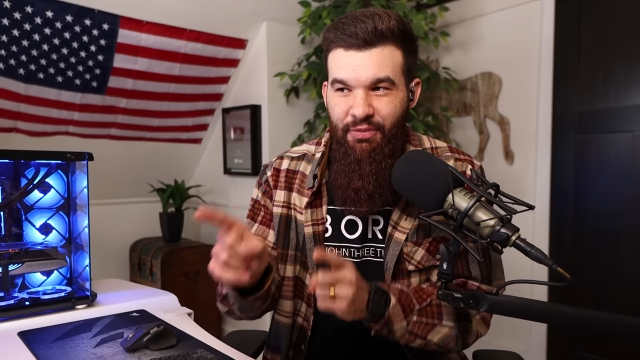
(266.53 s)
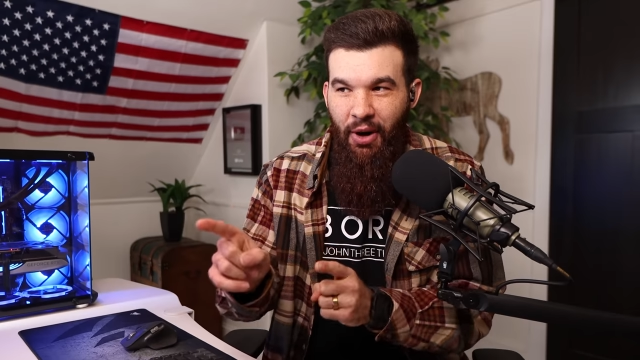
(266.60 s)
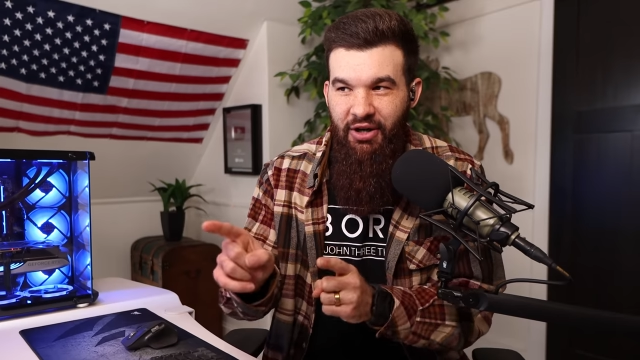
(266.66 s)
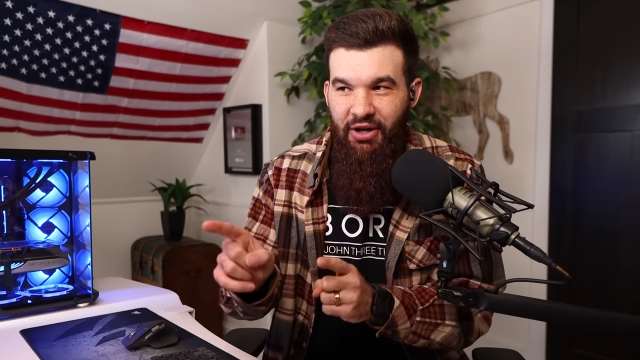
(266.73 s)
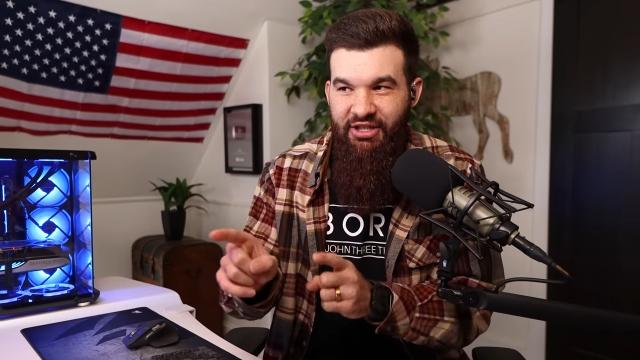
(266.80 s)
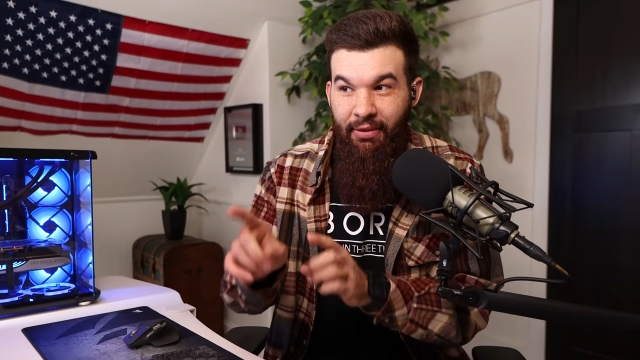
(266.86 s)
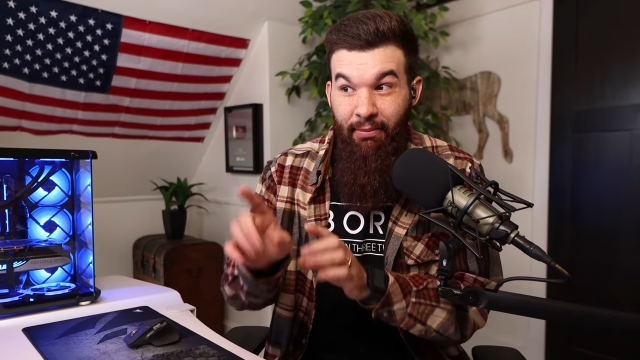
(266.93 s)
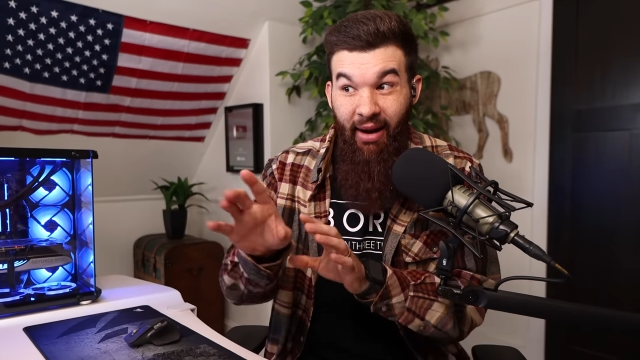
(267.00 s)

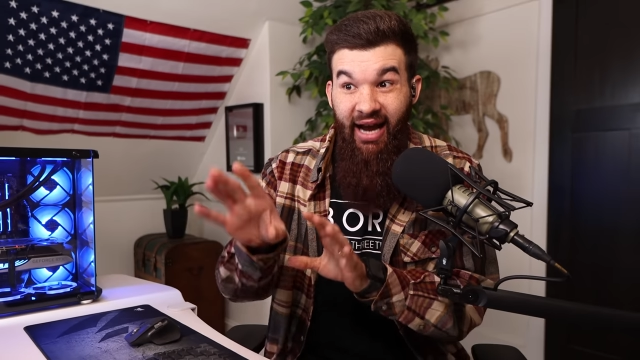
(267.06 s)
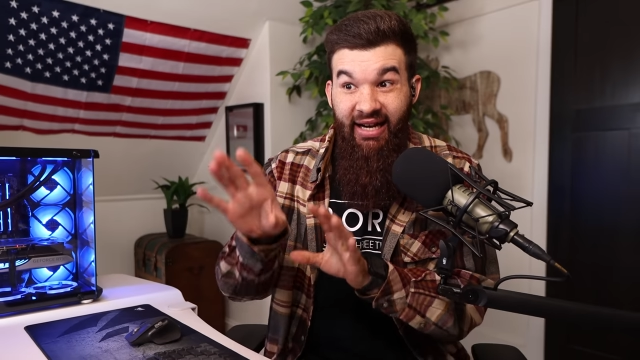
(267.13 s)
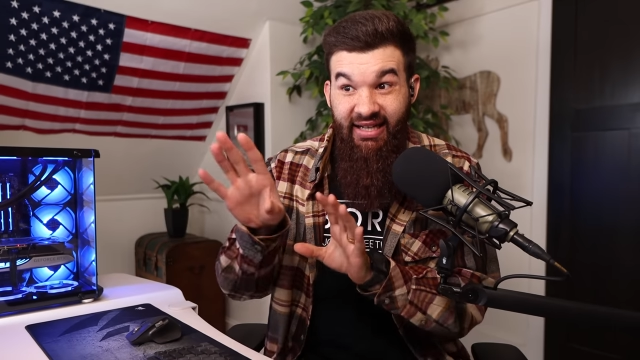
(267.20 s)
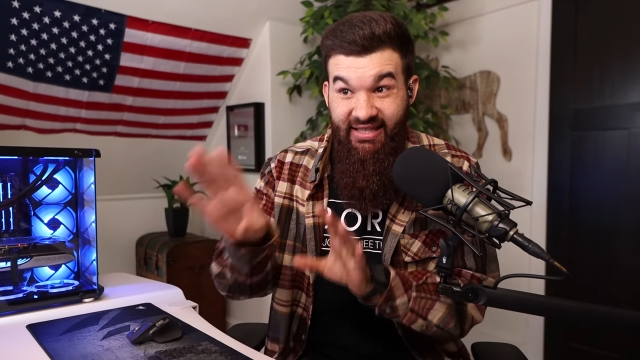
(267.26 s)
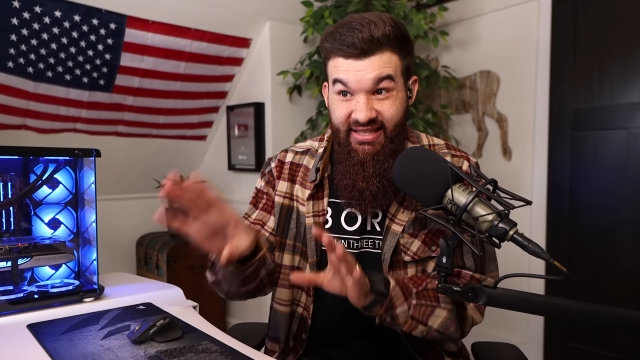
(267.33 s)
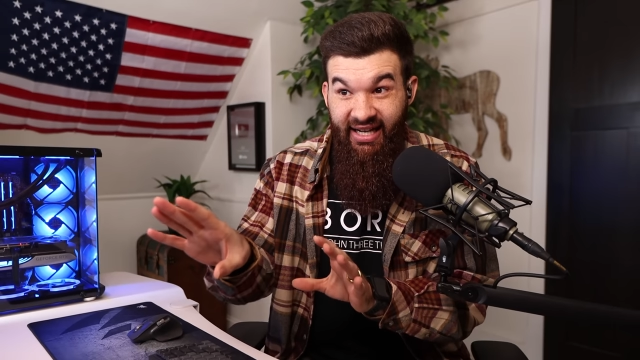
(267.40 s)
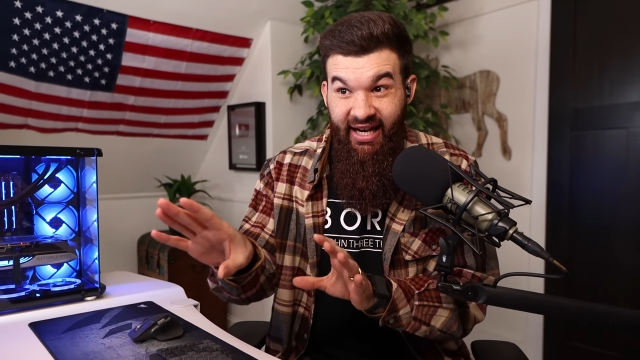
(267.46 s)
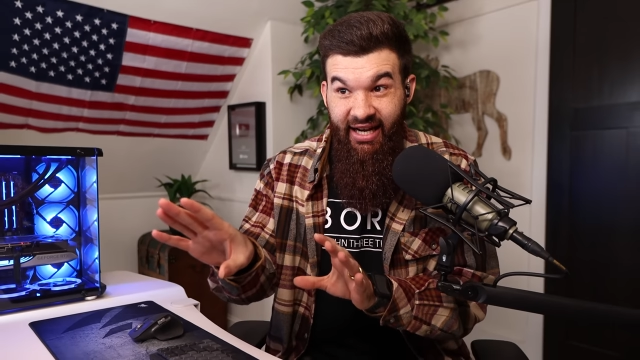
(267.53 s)
person by
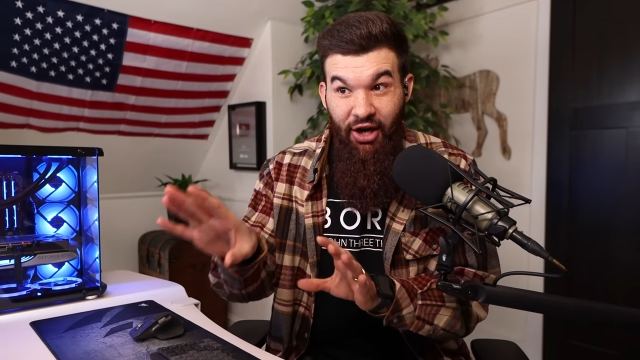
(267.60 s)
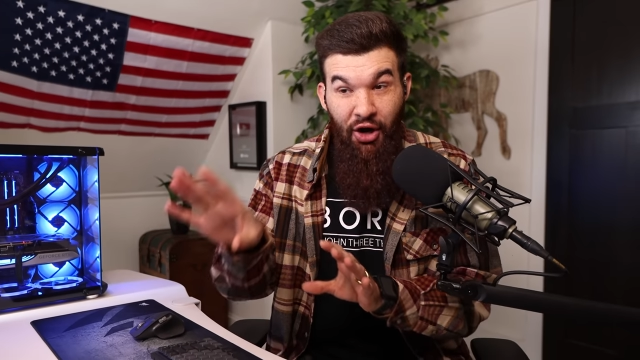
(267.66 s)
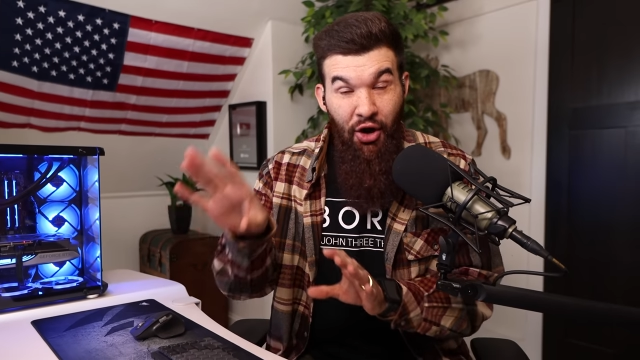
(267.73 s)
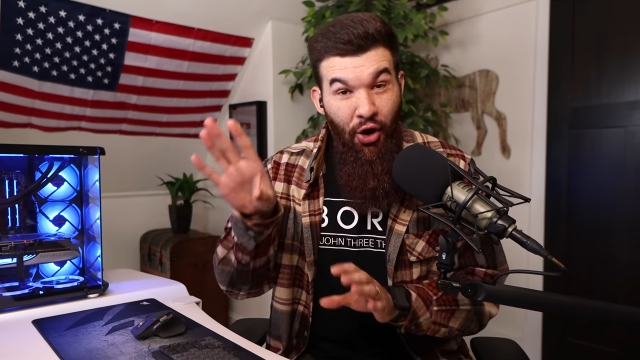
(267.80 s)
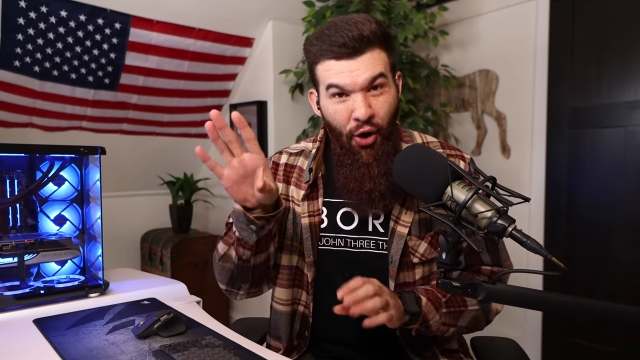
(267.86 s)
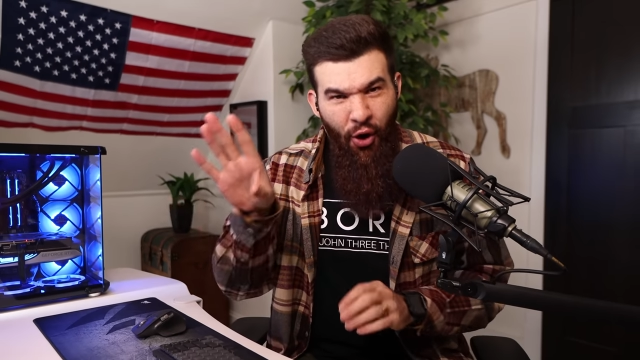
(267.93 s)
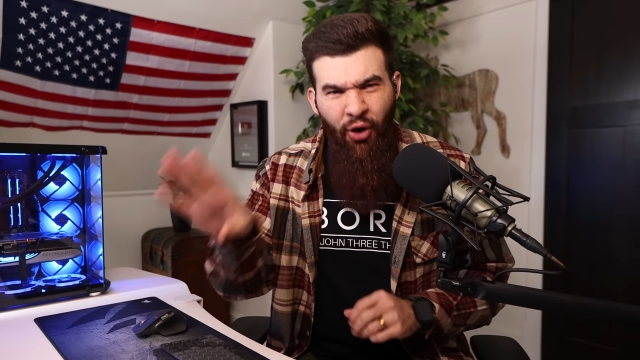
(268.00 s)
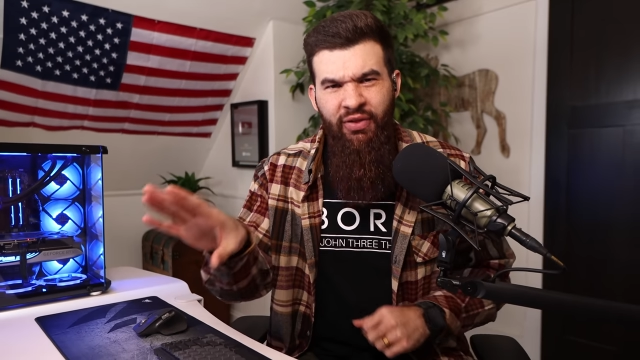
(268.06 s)
descent
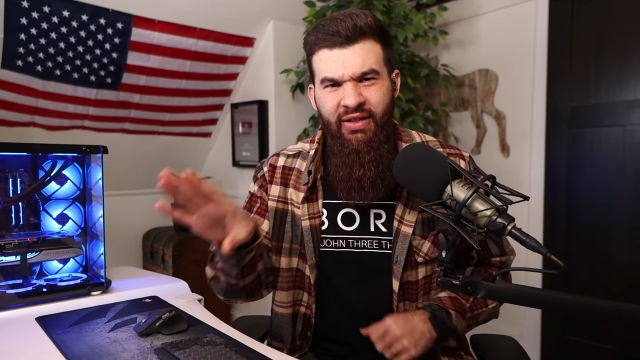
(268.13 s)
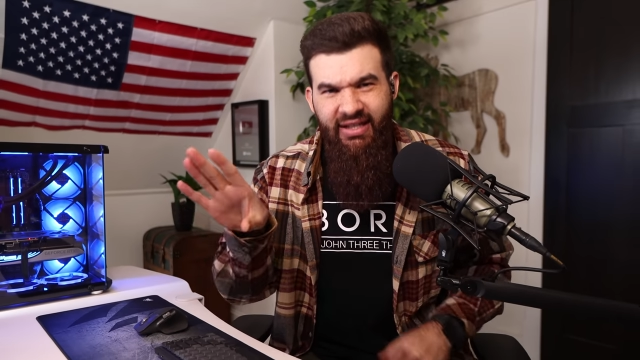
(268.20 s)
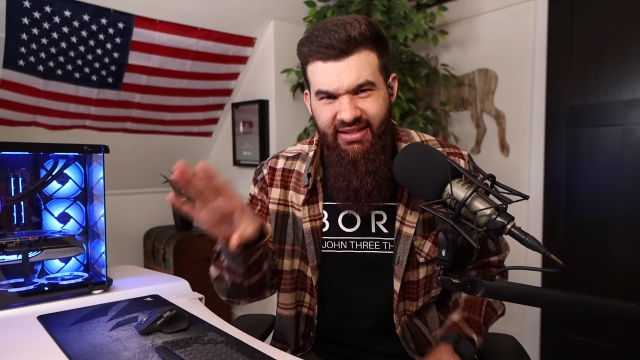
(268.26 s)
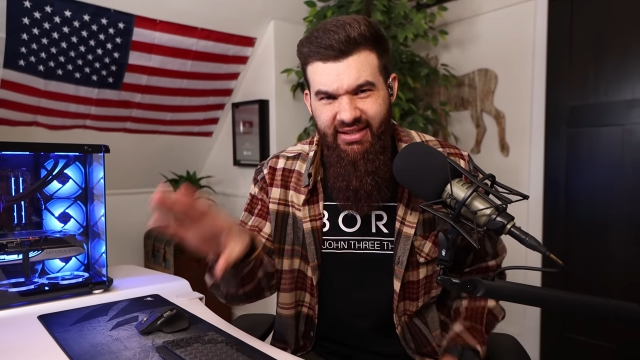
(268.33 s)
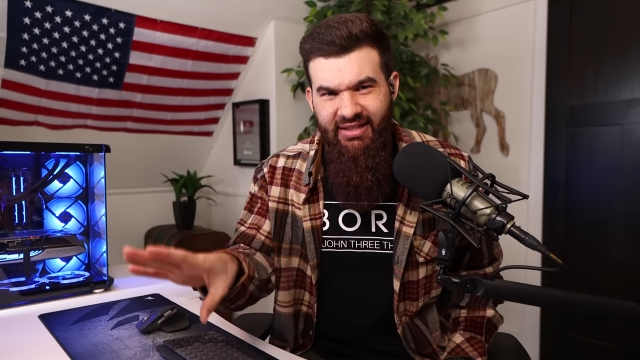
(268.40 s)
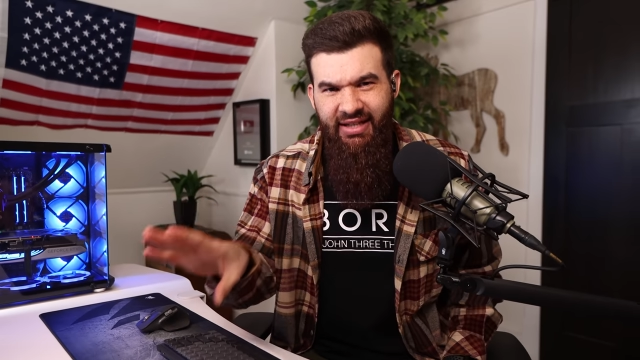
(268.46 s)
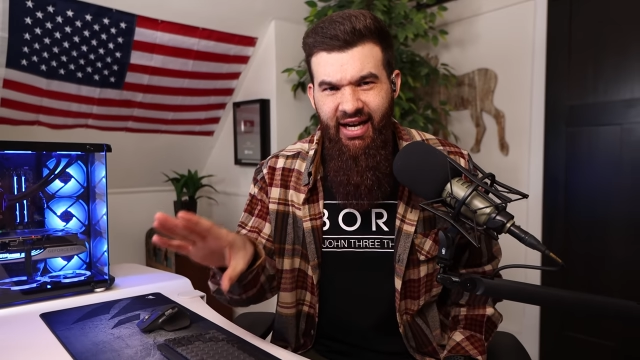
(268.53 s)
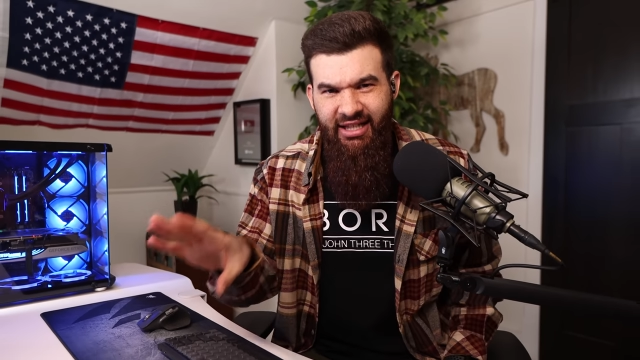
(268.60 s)
on this
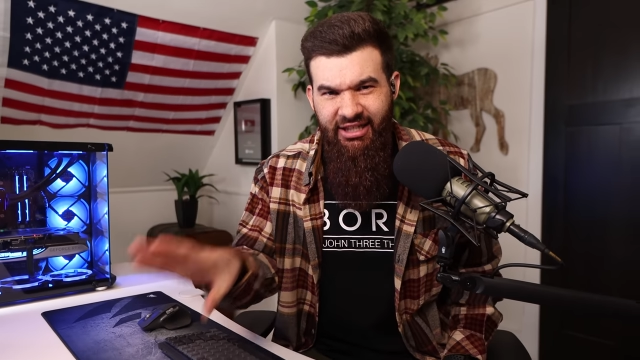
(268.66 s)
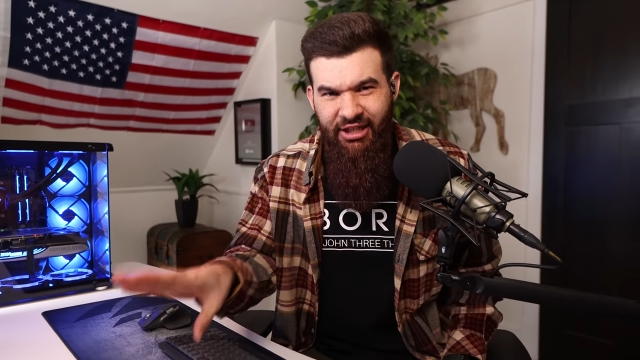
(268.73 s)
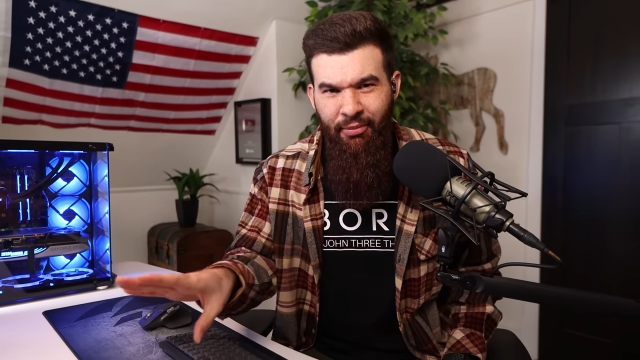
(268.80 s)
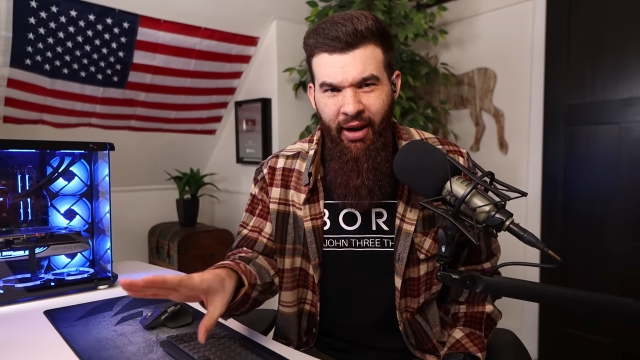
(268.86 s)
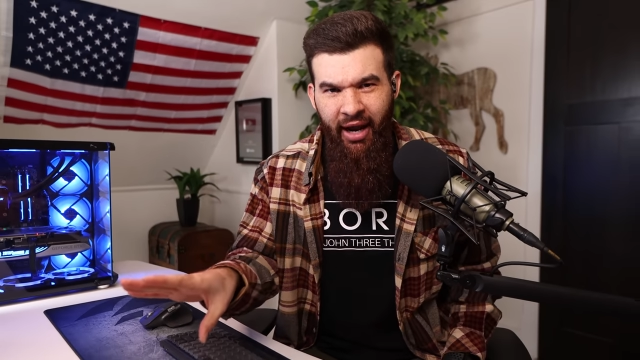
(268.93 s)
discussion